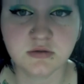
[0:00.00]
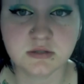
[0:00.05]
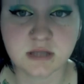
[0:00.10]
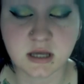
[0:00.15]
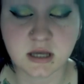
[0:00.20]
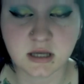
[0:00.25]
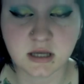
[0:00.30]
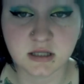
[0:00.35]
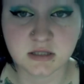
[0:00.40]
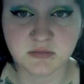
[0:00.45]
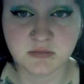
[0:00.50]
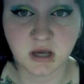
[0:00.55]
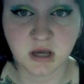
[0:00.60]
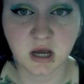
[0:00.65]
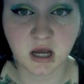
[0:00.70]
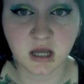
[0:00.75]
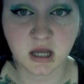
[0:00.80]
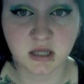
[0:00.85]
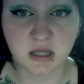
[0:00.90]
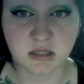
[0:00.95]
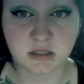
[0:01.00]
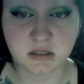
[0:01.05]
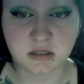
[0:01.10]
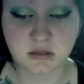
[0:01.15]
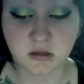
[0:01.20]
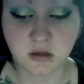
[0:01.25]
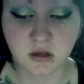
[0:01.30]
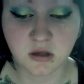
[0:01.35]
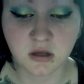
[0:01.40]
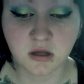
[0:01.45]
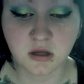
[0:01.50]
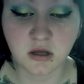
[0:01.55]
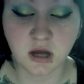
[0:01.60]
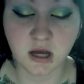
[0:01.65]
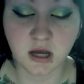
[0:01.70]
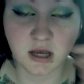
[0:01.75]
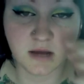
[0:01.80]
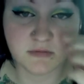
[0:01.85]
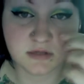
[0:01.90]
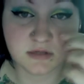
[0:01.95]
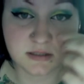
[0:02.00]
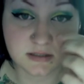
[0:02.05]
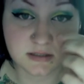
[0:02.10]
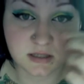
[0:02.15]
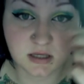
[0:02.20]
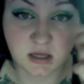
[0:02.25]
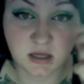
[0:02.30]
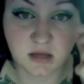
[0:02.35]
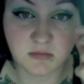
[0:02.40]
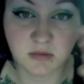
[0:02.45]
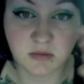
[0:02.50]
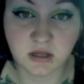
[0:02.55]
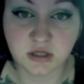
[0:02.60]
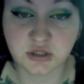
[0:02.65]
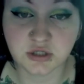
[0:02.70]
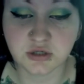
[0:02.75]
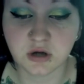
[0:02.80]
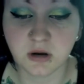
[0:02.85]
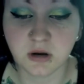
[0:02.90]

trying to use the computer monitor